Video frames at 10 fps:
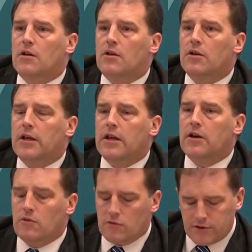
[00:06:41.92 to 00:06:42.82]
Looking at
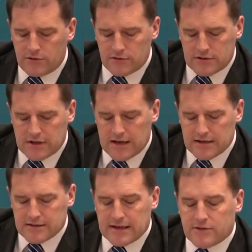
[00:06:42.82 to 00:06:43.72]
all those
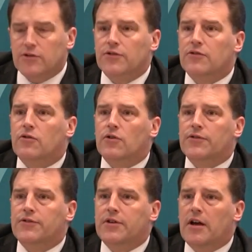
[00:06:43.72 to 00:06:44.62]
sectors
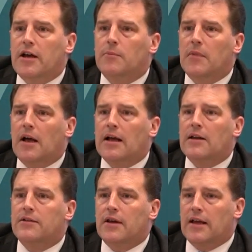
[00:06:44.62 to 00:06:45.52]
across time,
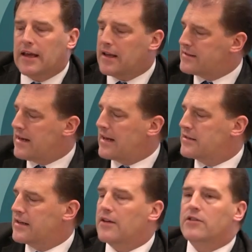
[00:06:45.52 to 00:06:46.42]
and again,
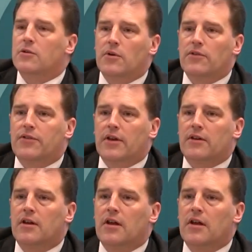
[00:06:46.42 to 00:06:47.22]
selecting out the ones that